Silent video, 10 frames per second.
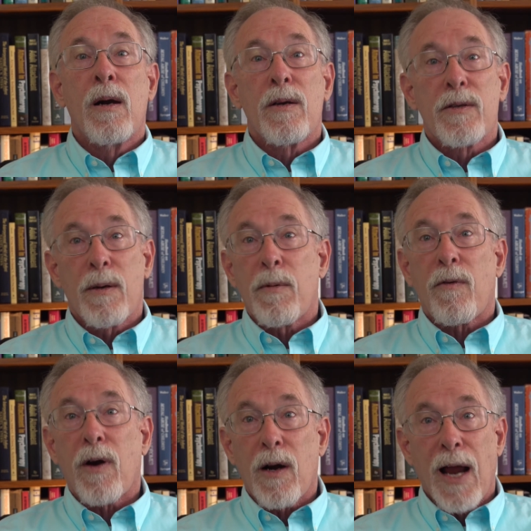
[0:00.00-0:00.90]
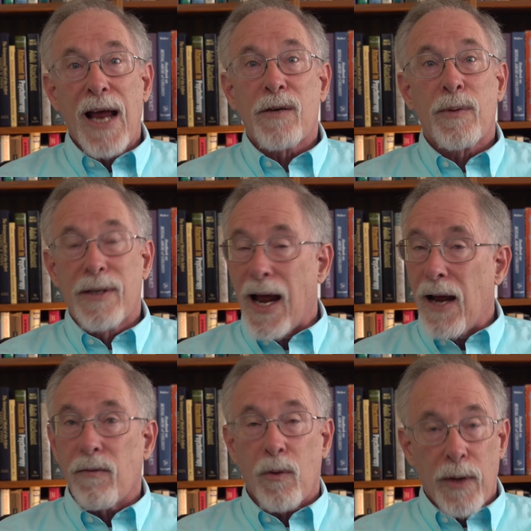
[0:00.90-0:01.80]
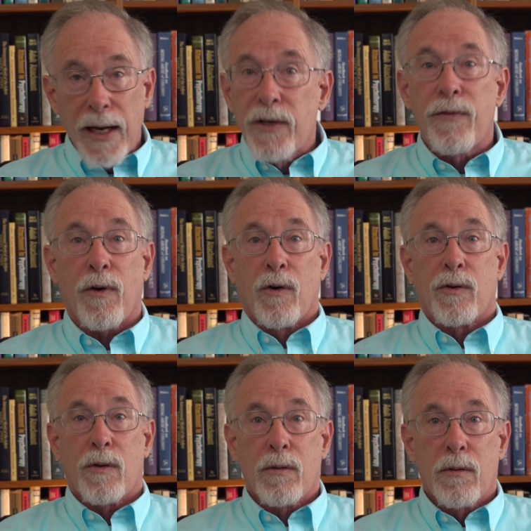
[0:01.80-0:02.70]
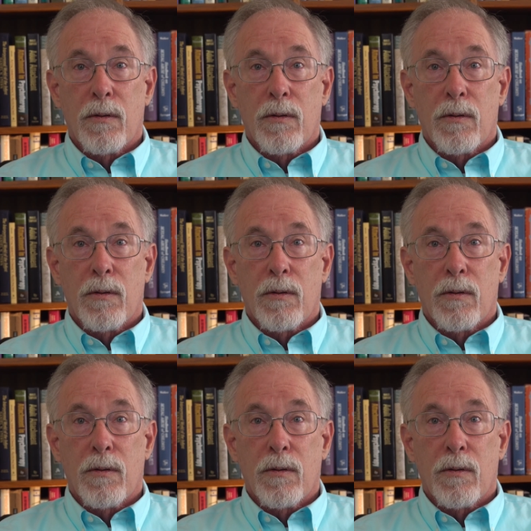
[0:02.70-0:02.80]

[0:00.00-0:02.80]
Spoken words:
some of our clients would die of old age first.